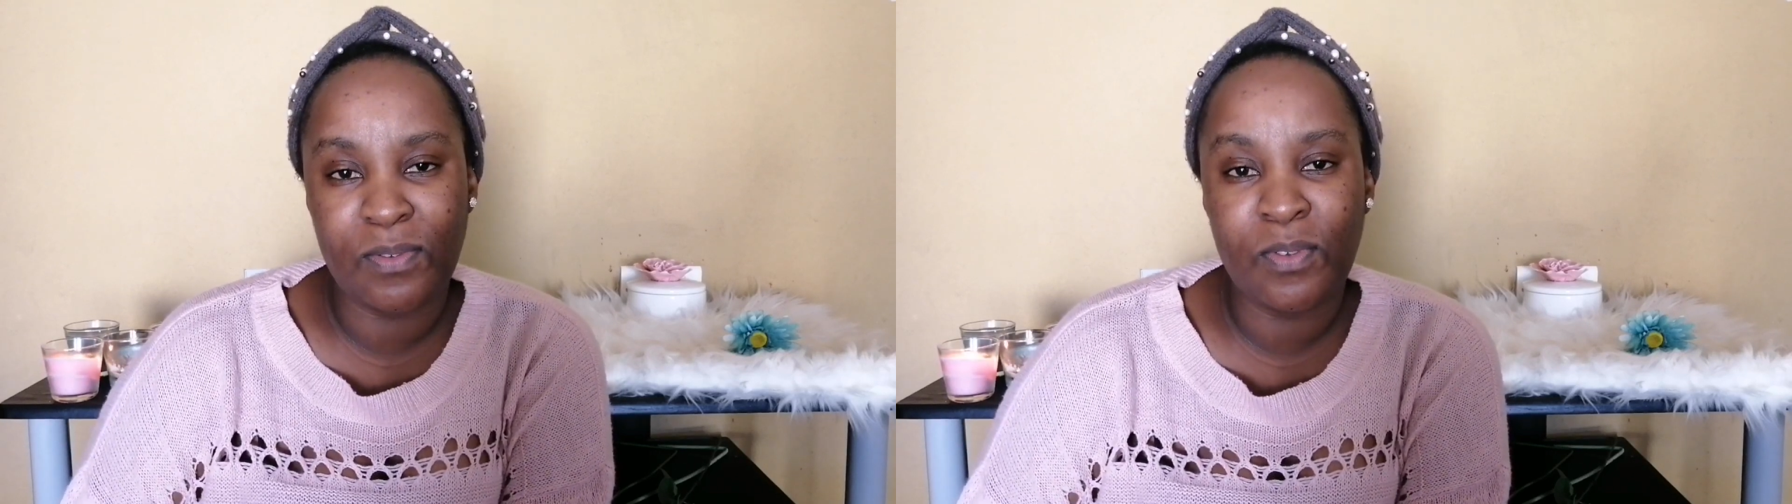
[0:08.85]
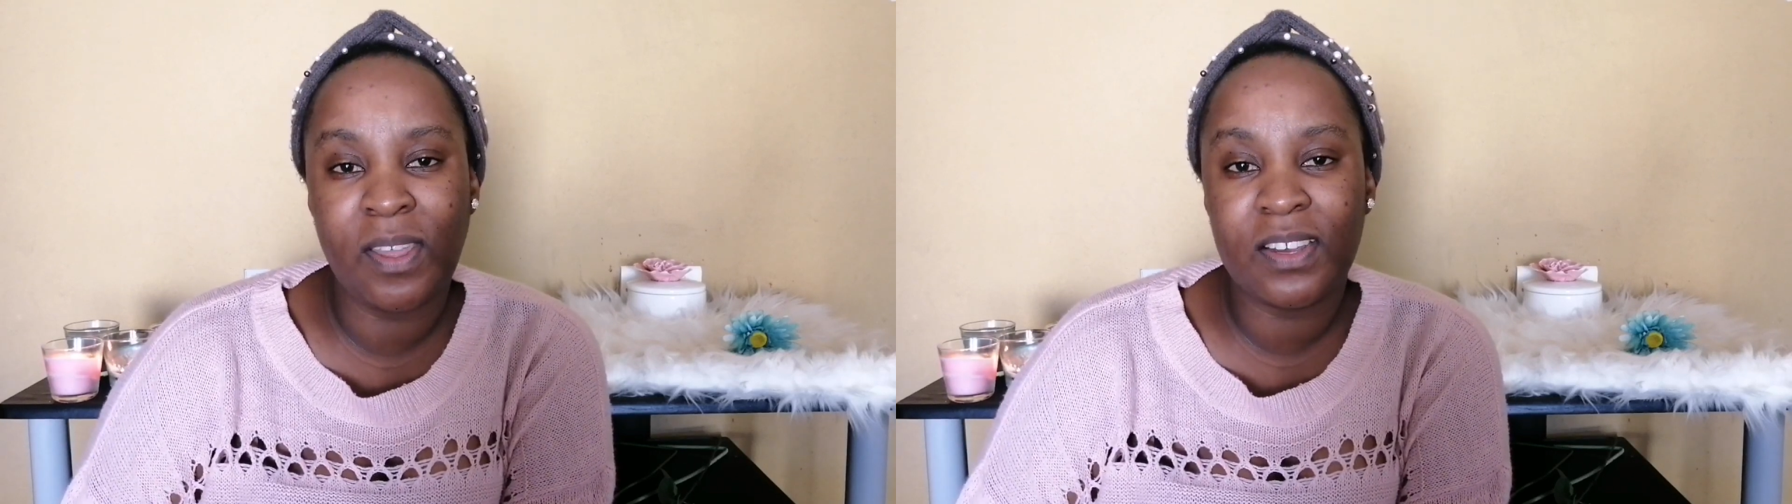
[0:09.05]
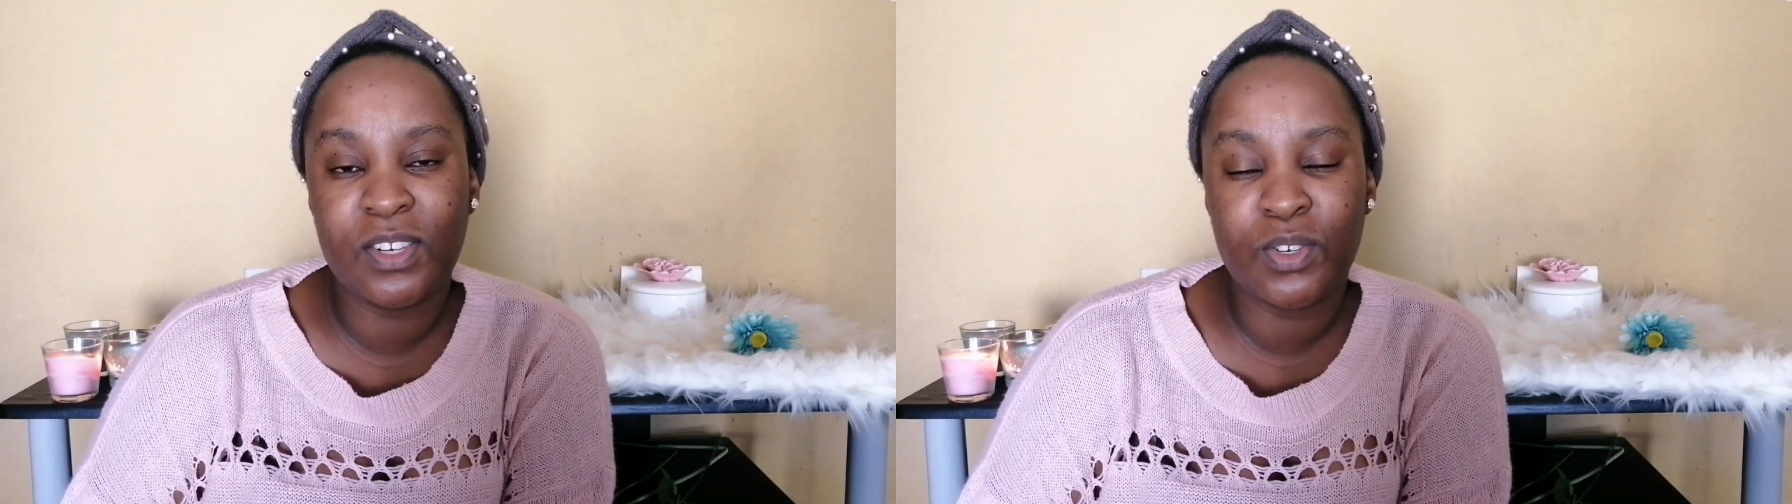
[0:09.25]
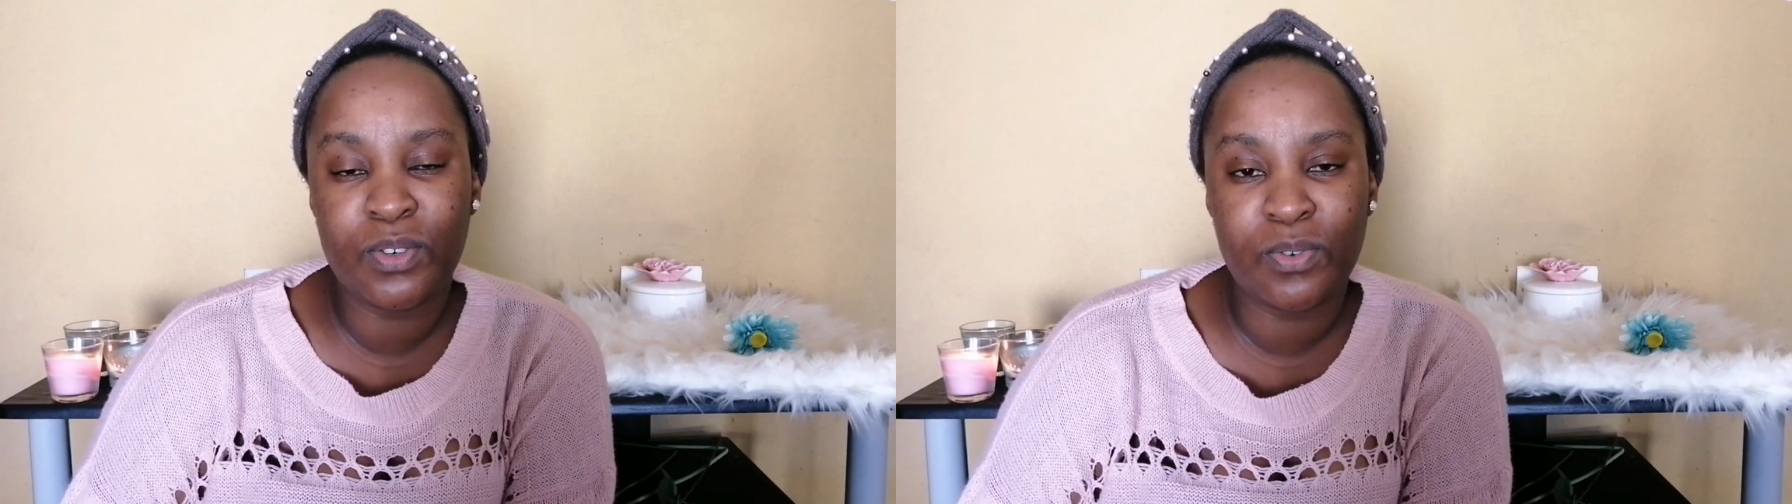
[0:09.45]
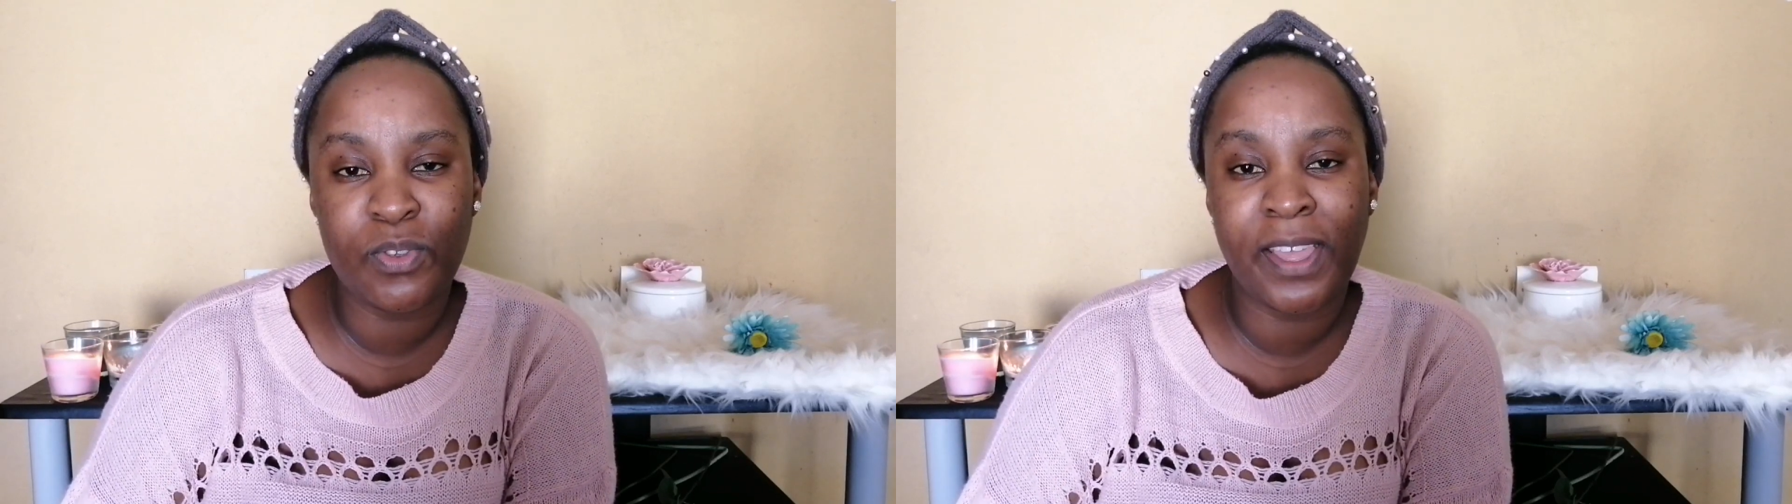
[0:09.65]
you
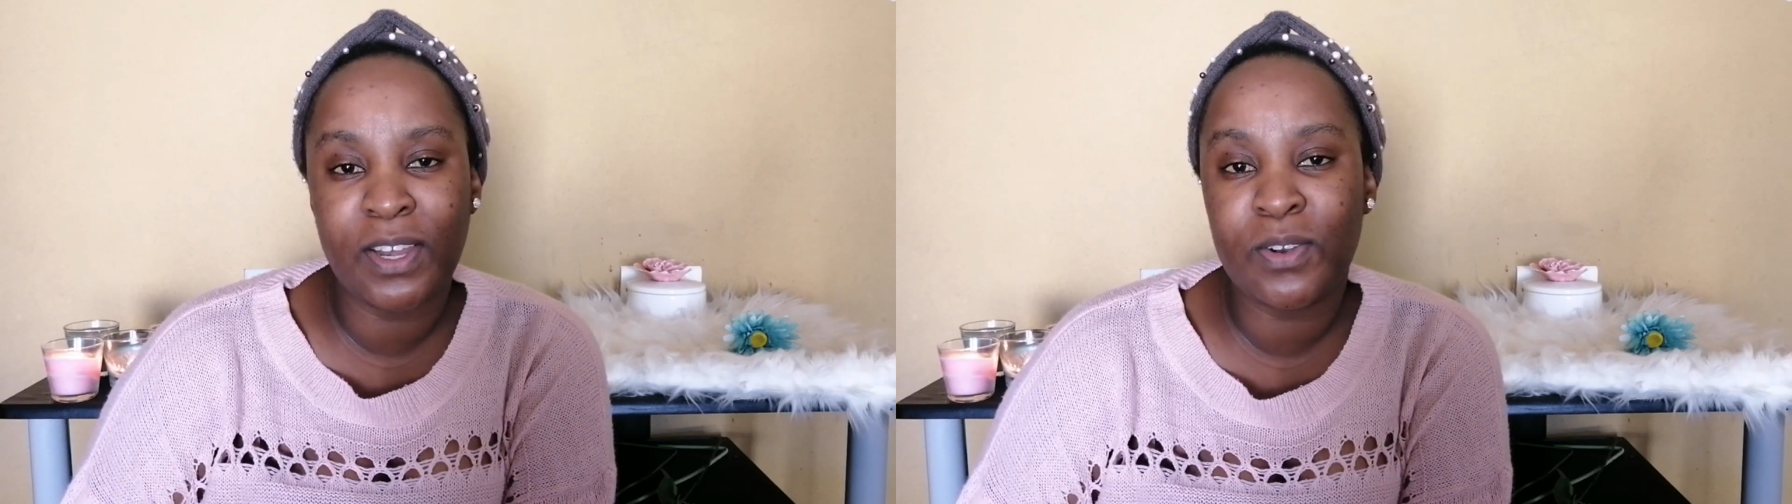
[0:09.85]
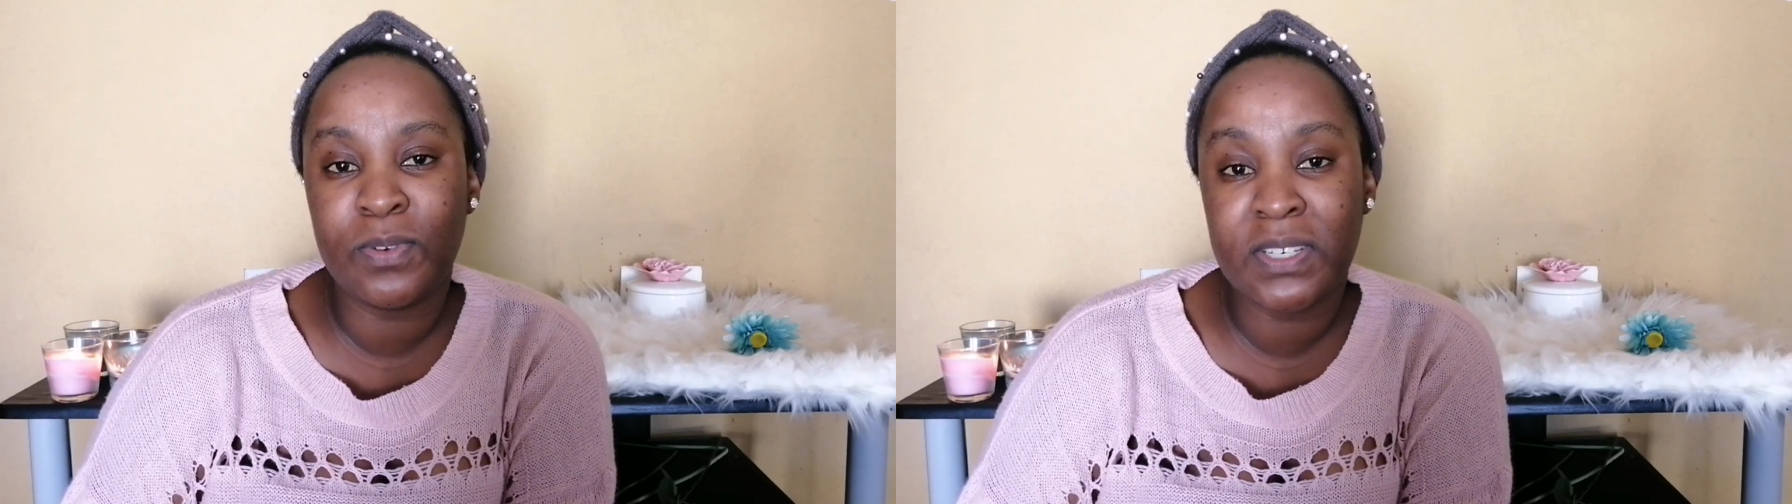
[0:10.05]
get